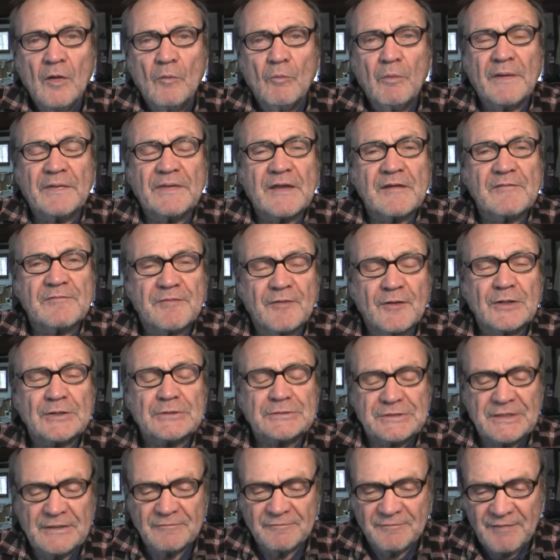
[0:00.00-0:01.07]
When they
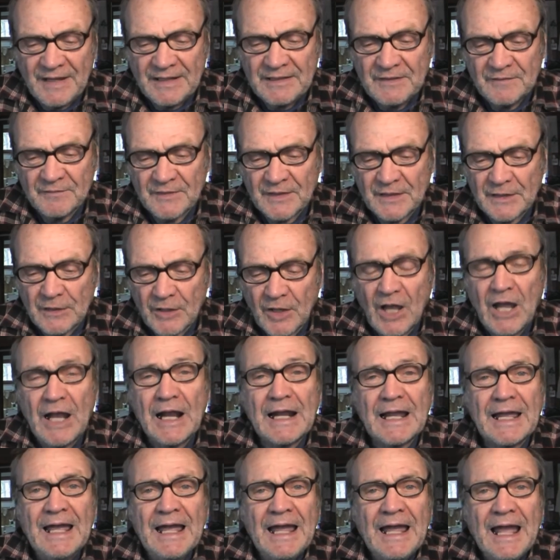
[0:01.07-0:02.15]
first invented the
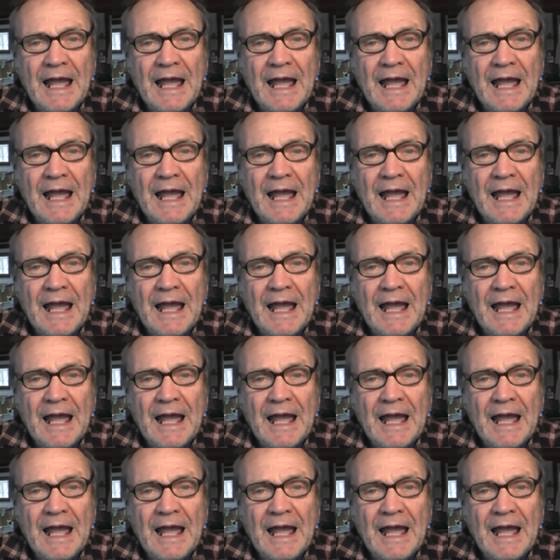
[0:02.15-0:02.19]
clock,